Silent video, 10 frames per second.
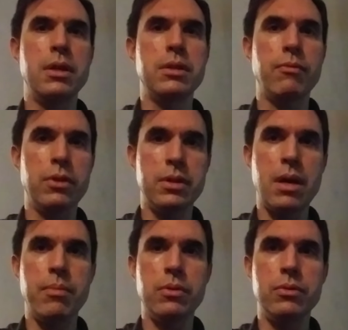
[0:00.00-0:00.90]
So for the
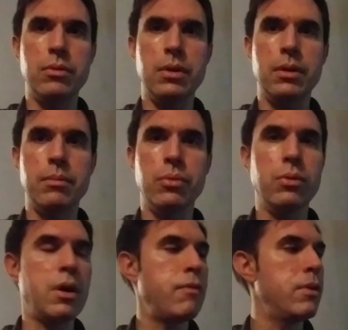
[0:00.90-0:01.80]
top I'll do the
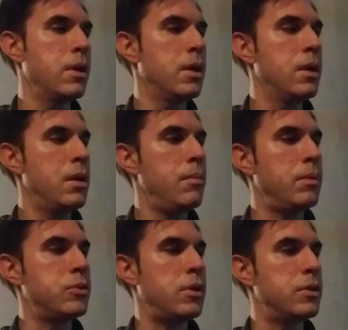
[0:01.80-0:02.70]
pull-off.
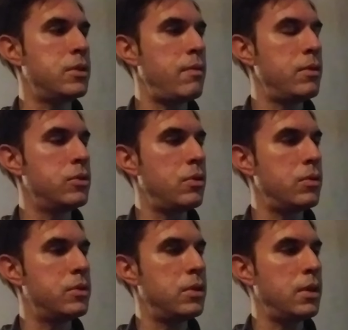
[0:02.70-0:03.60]
But I'm starting the 7th, so it's